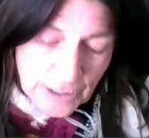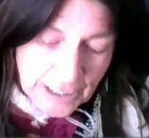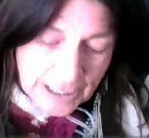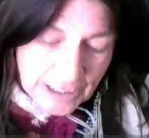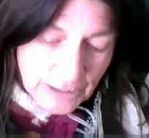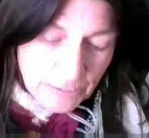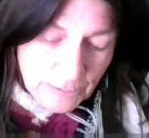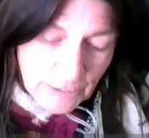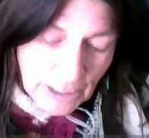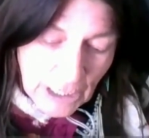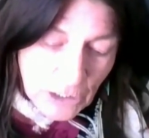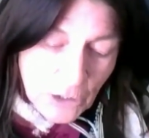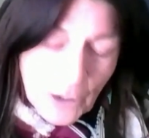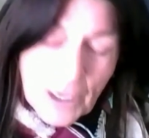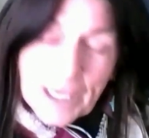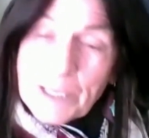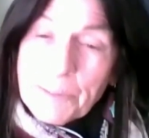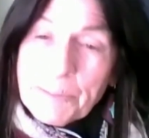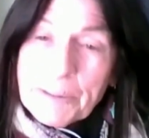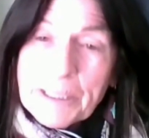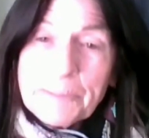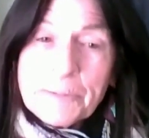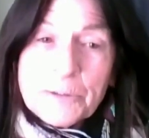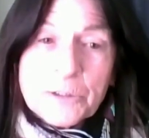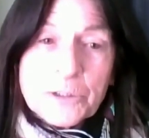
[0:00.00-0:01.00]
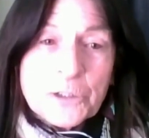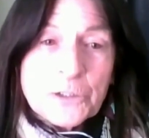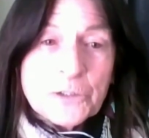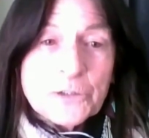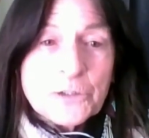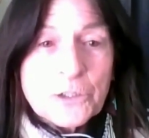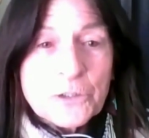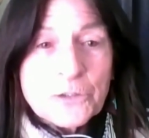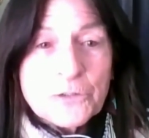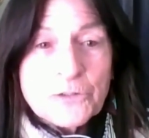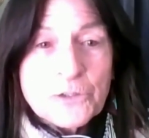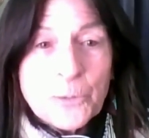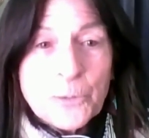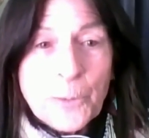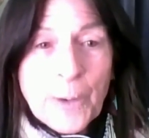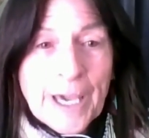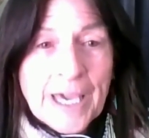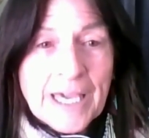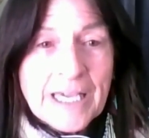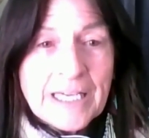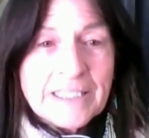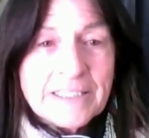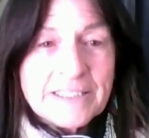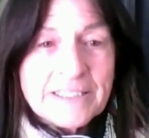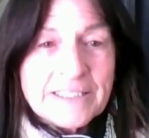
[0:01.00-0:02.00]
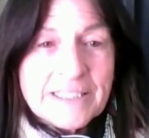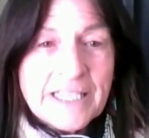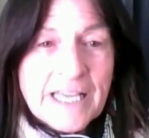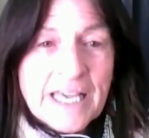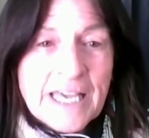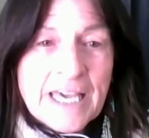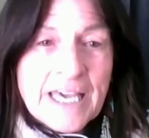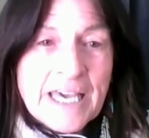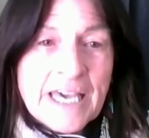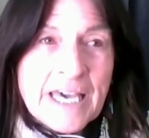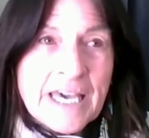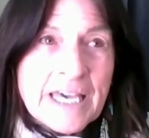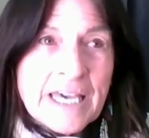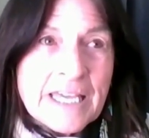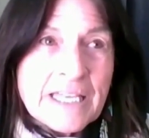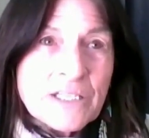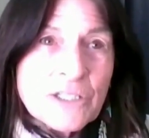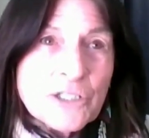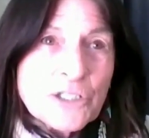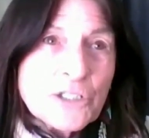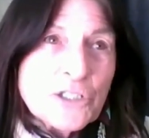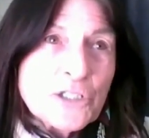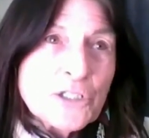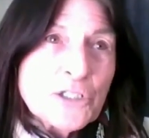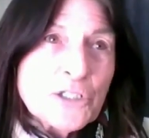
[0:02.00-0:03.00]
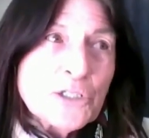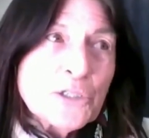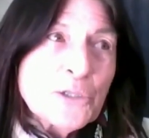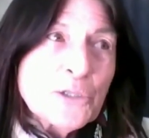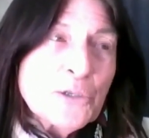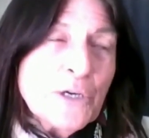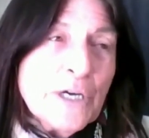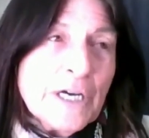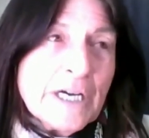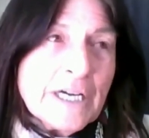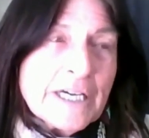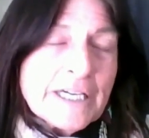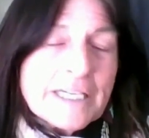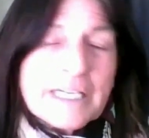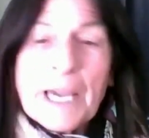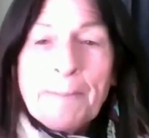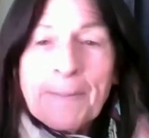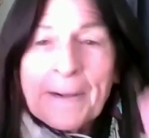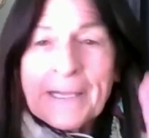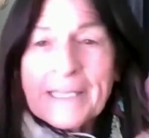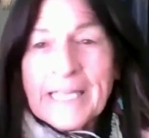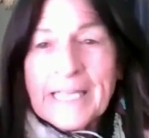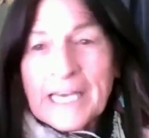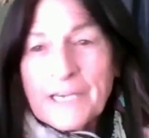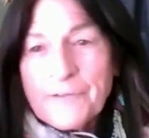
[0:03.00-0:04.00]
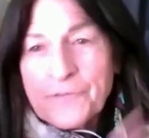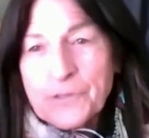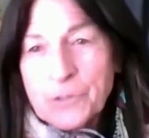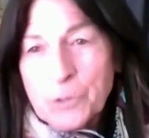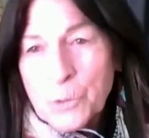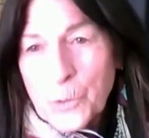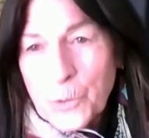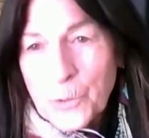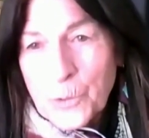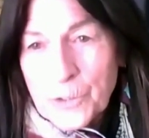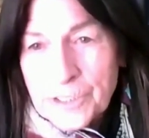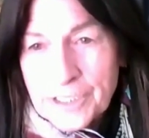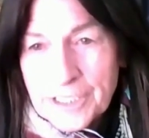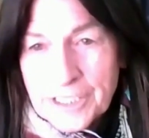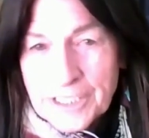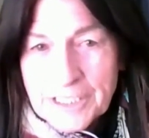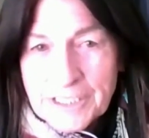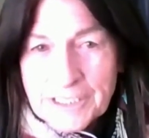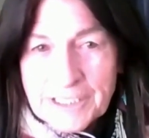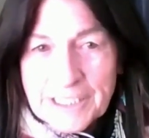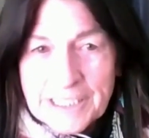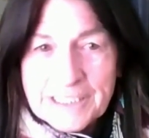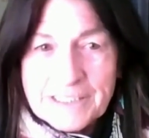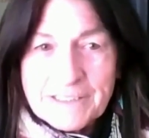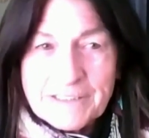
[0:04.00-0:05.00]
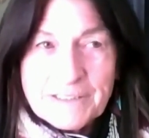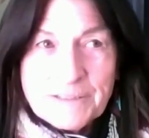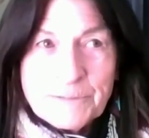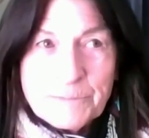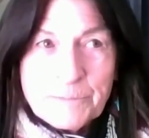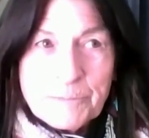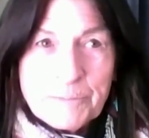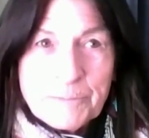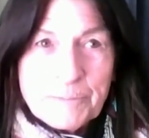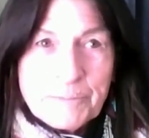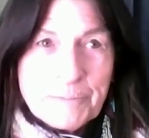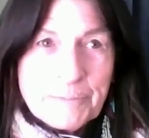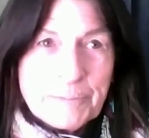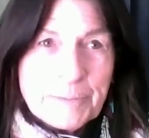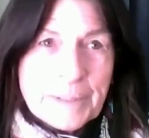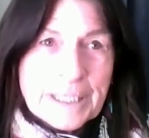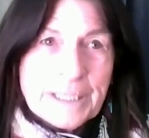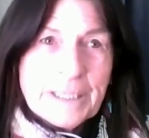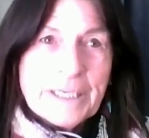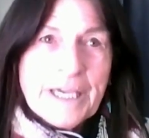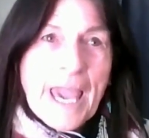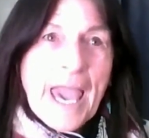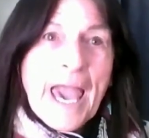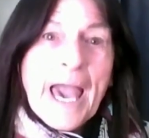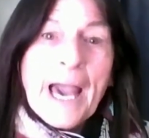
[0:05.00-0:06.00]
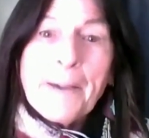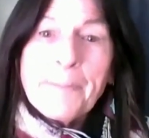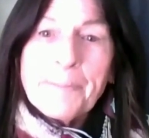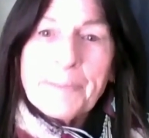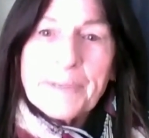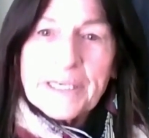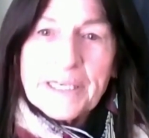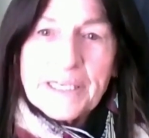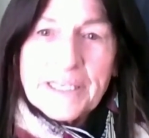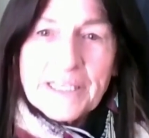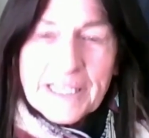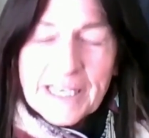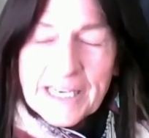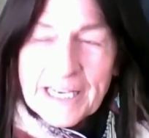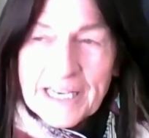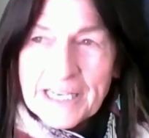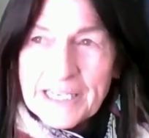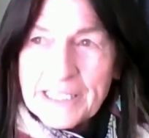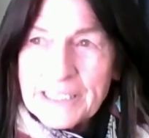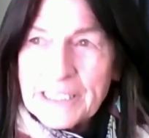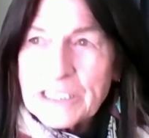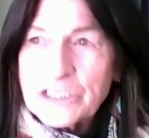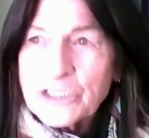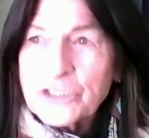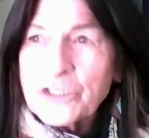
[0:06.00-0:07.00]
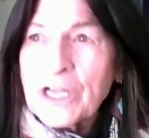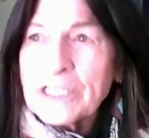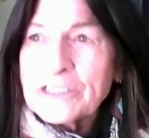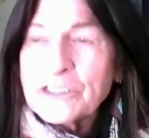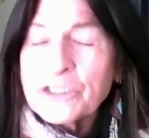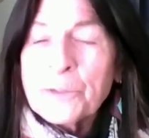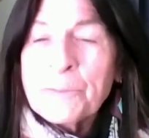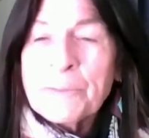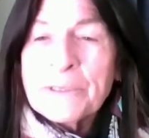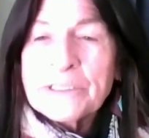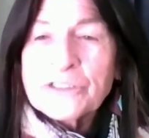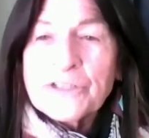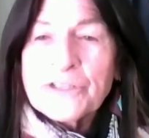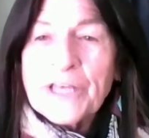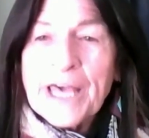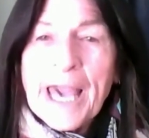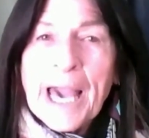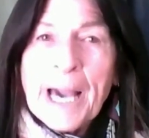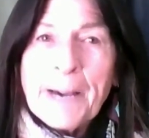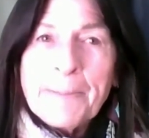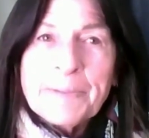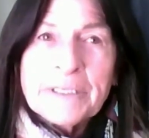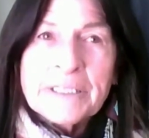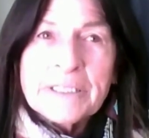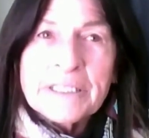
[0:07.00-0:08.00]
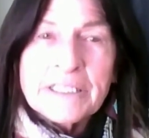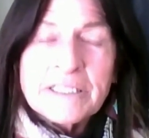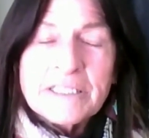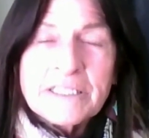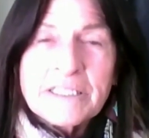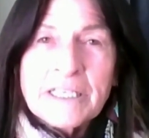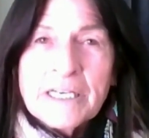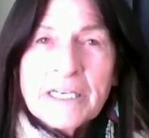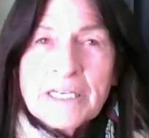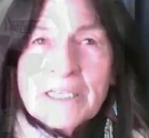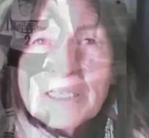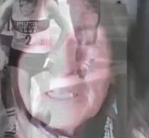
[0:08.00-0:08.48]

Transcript: know, like a lot of people do to lose weight and to get my life in order and be happy. And it's not so much the happiness